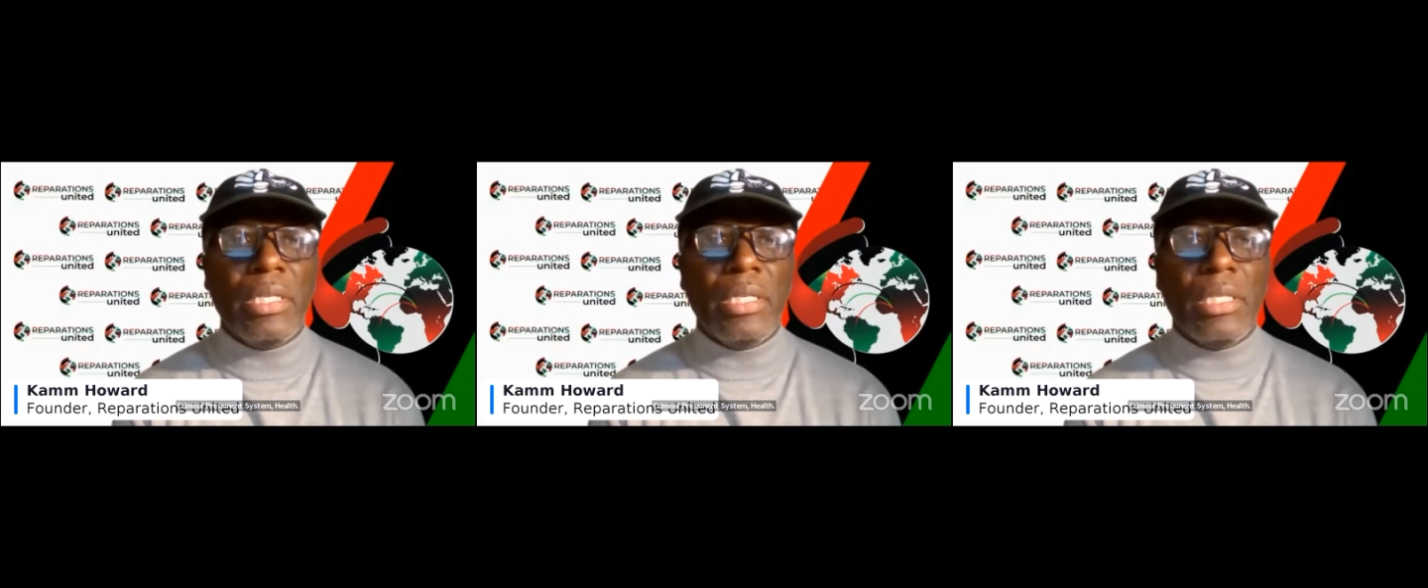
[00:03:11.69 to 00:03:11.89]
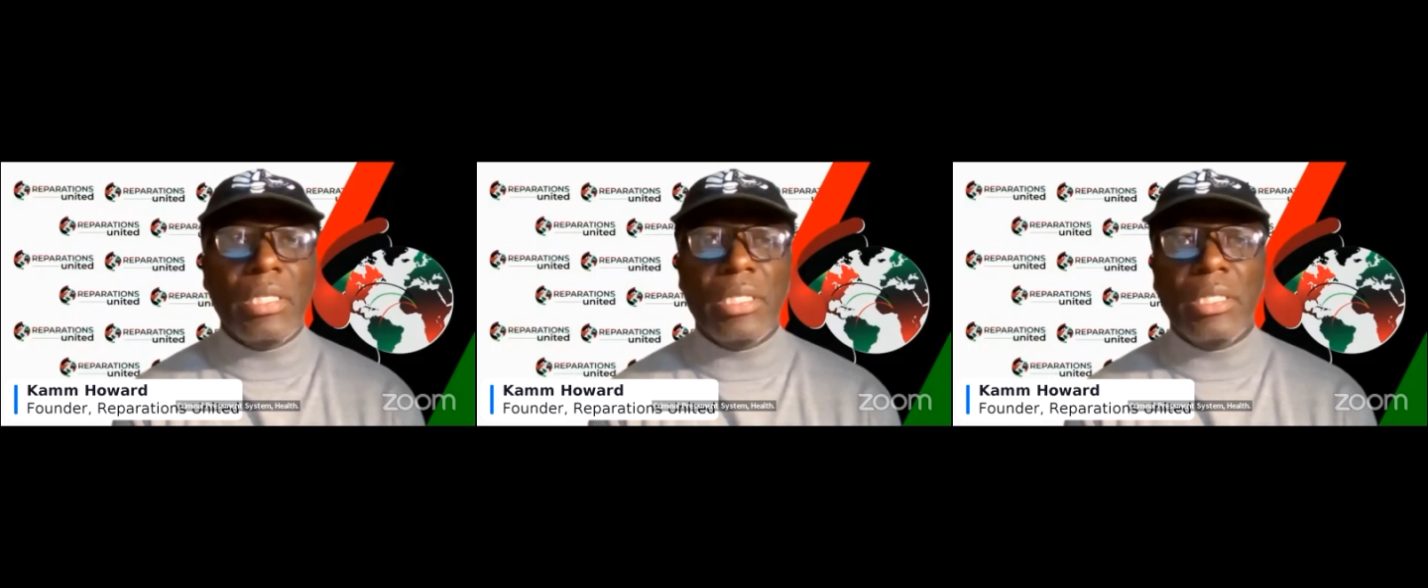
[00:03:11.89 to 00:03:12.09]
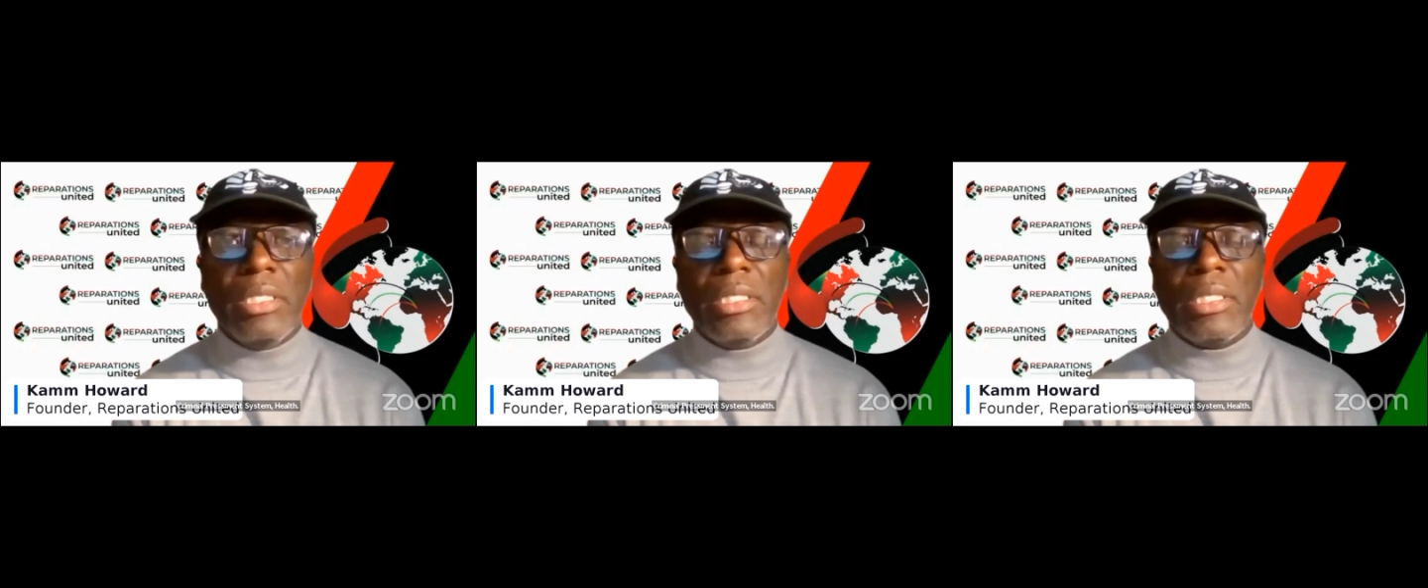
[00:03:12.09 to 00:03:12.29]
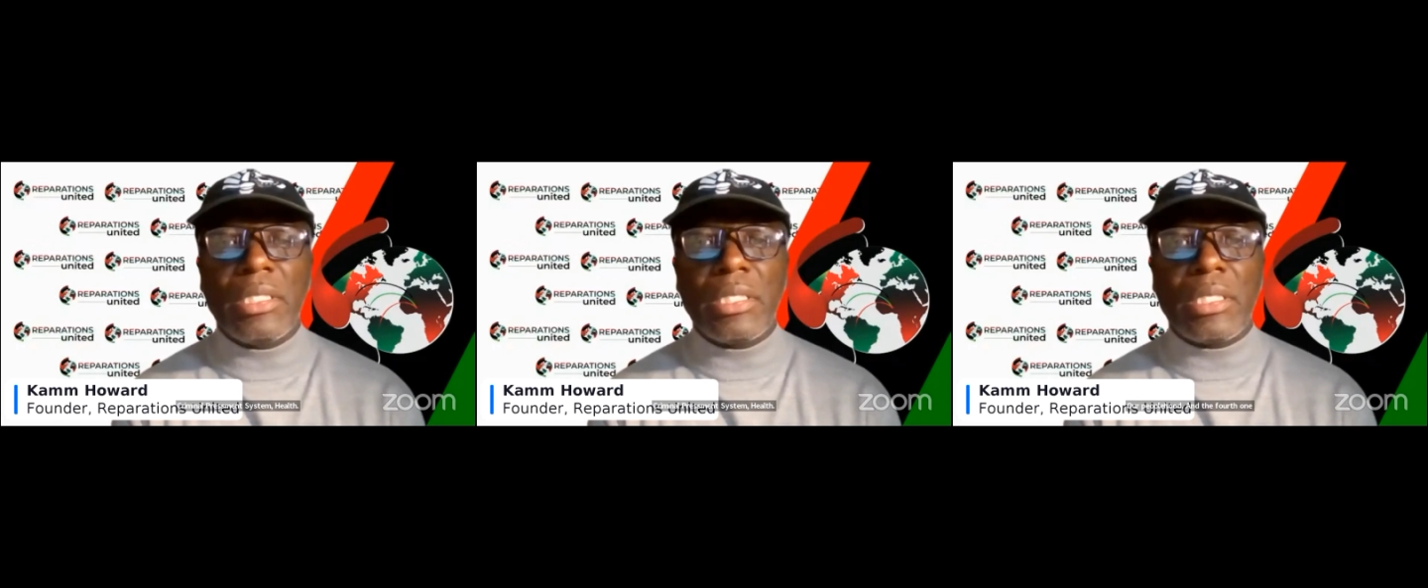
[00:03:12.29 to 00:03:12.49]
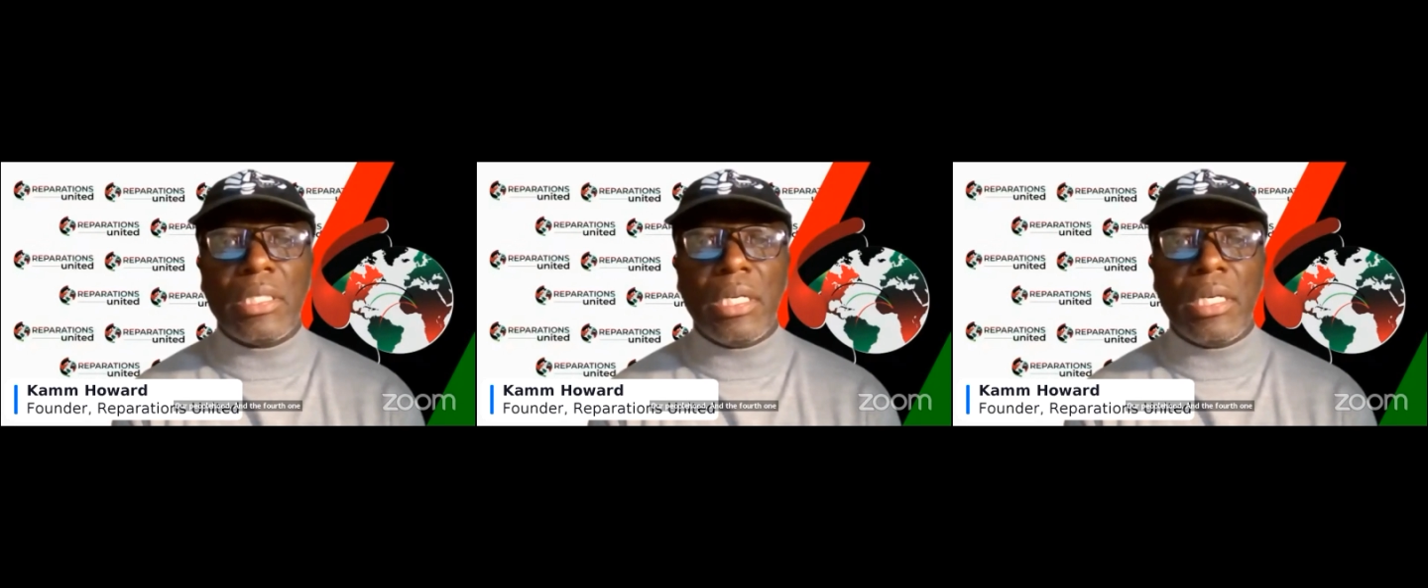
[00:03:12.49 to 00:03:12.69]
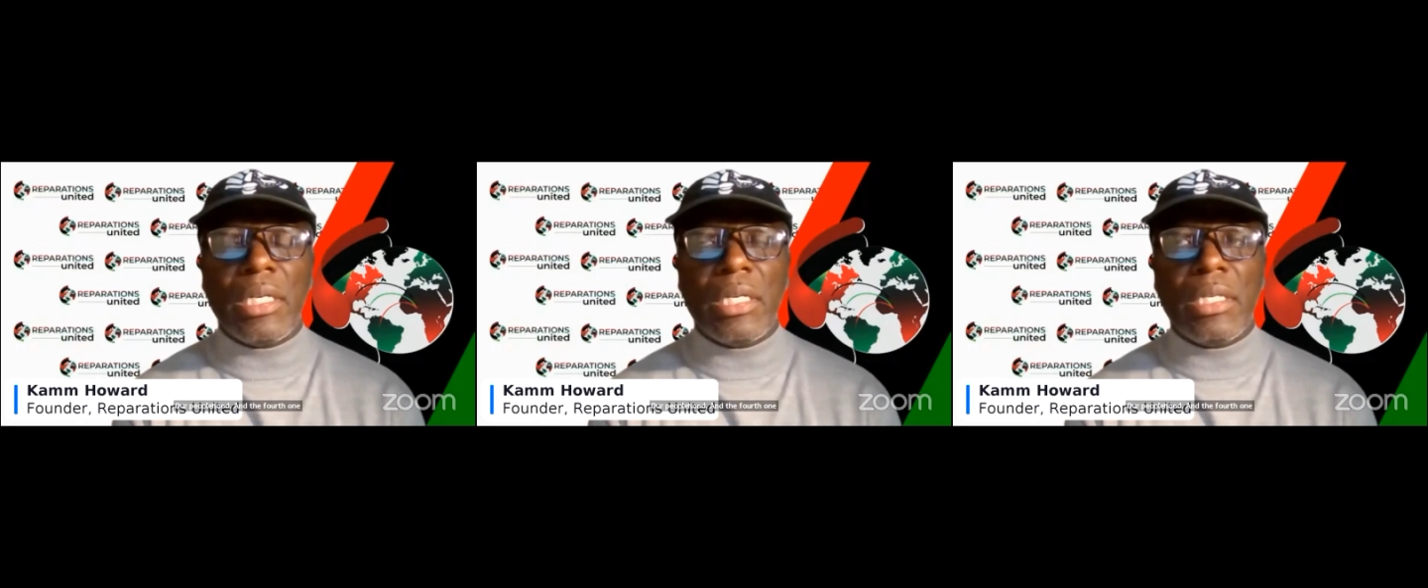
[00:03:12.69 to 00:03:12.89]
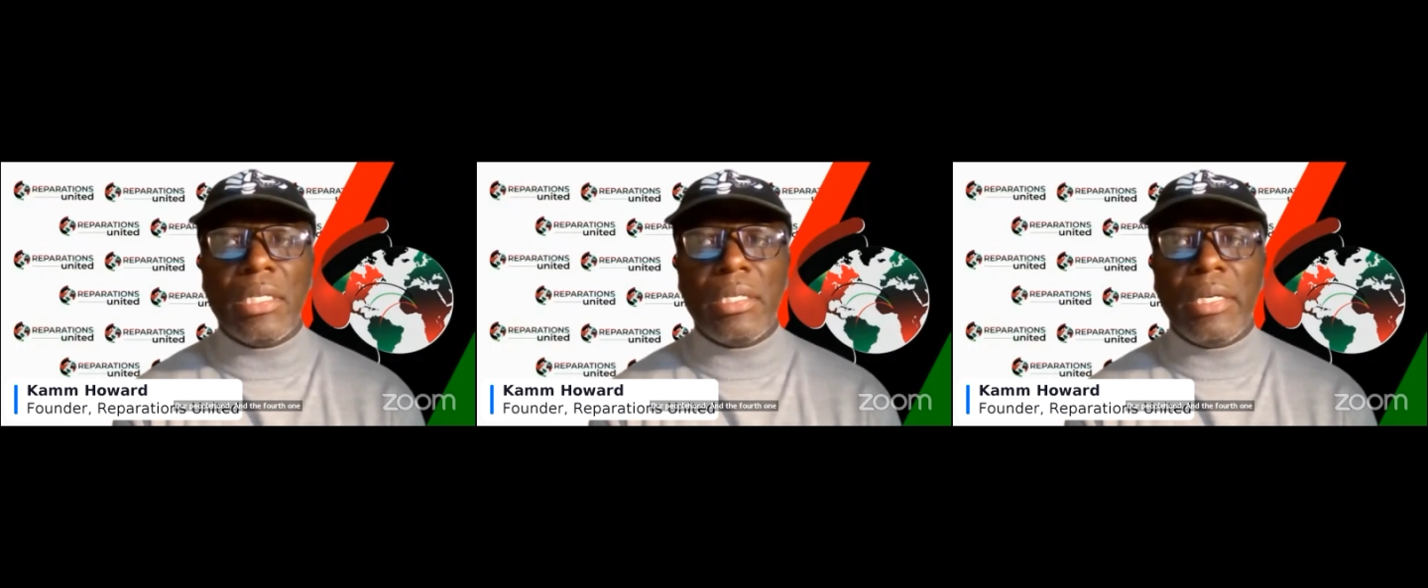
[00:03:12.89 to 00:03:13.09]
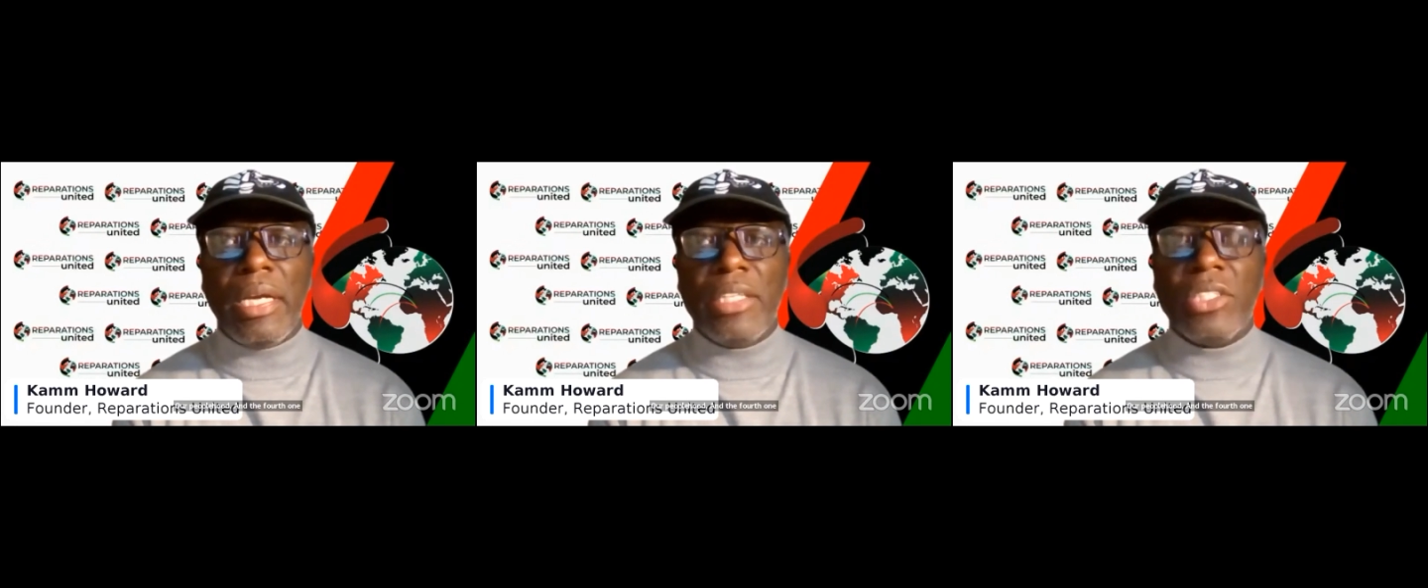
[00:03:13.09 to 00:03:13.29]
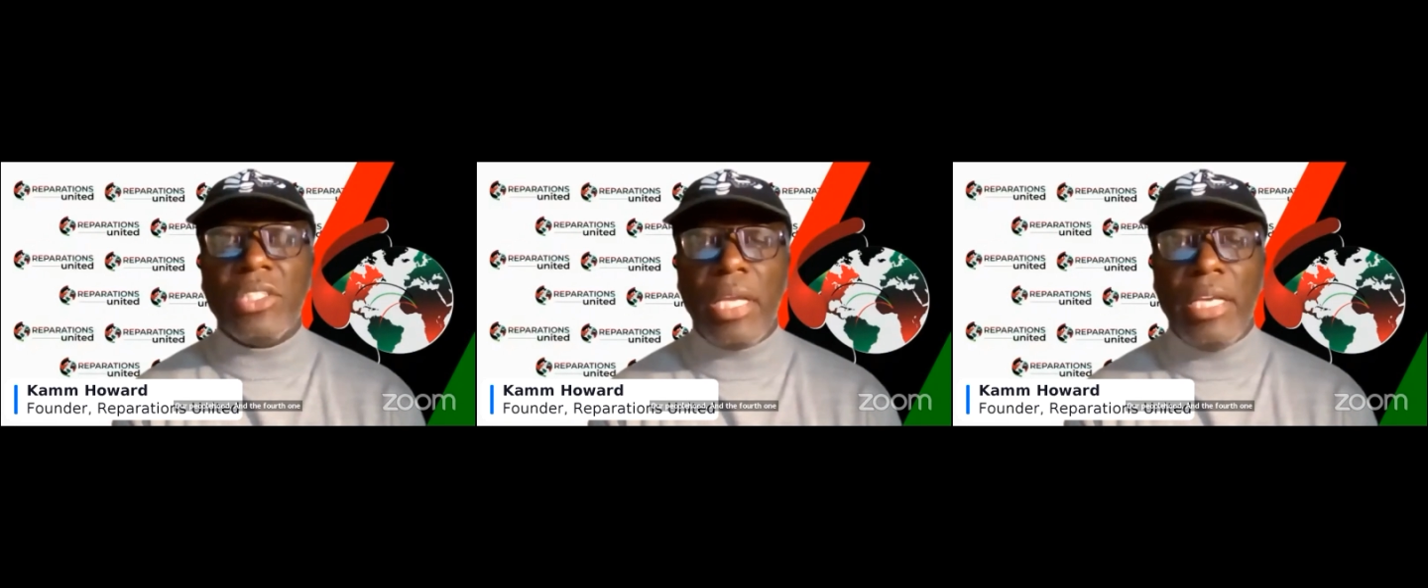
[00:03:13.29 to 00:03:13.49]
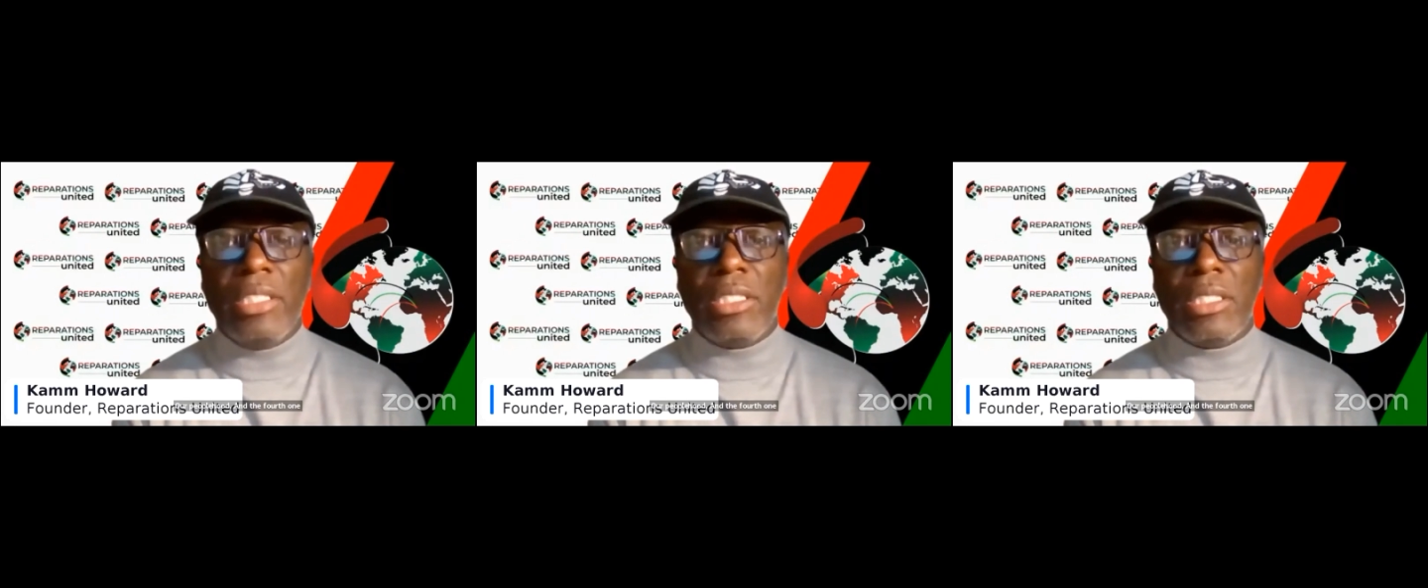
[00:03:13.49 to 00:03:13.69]
is
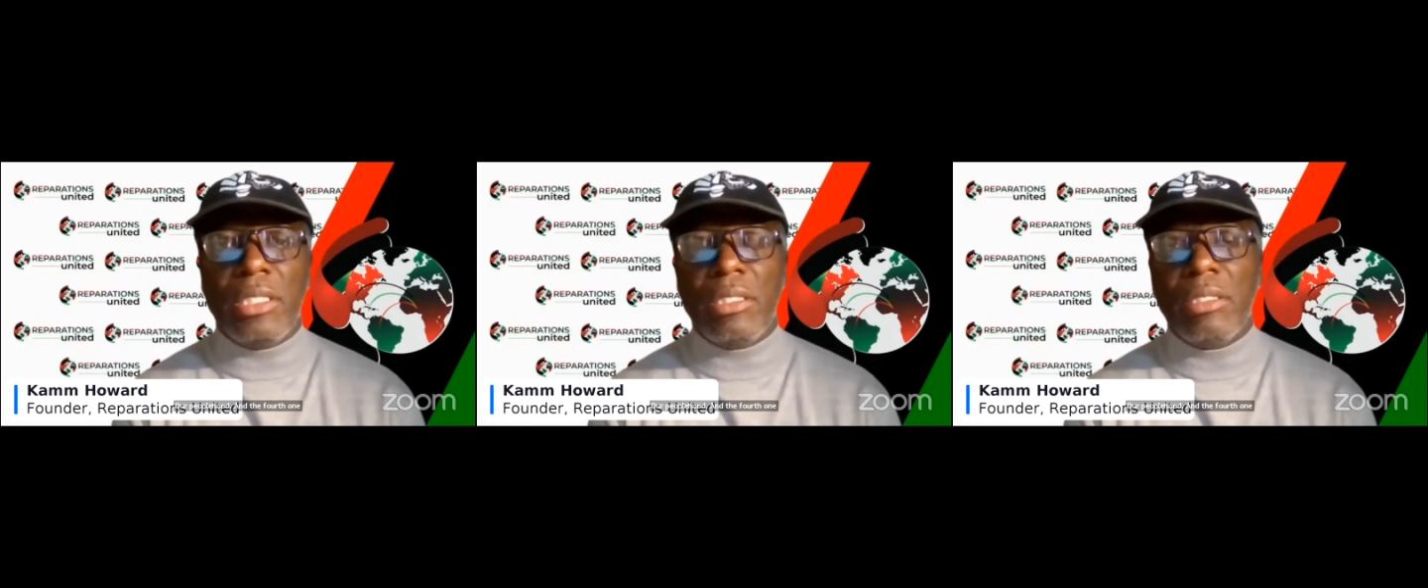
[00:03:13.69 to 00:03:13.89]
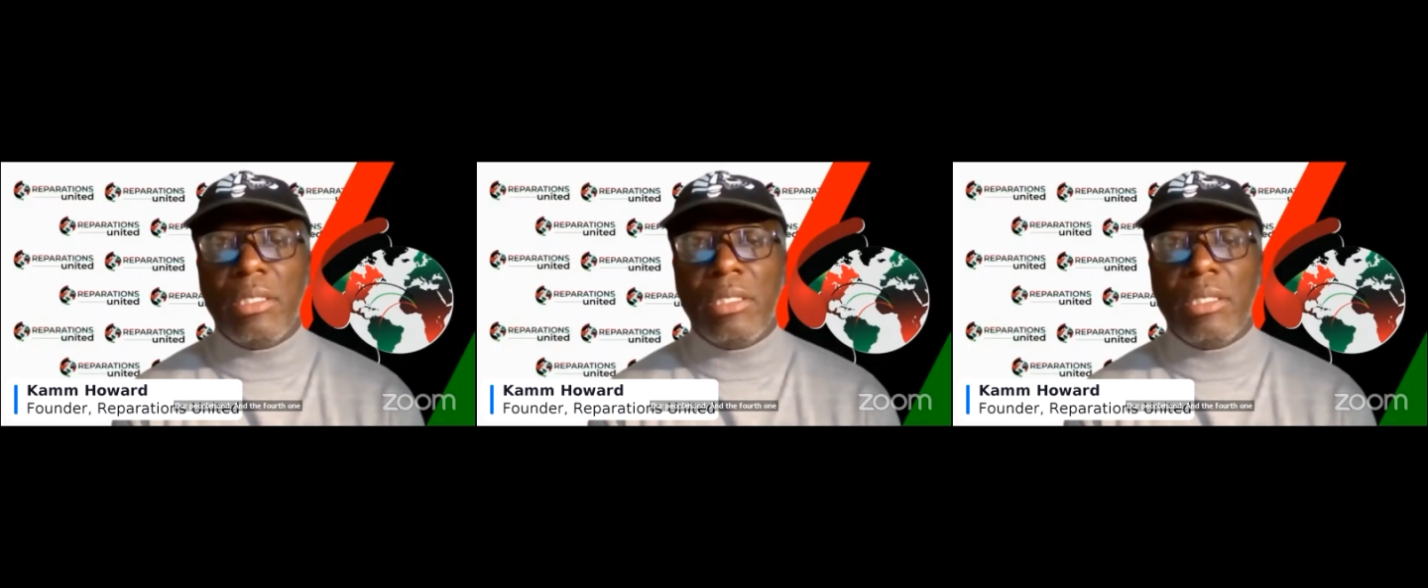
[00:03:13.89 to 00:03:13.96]
education.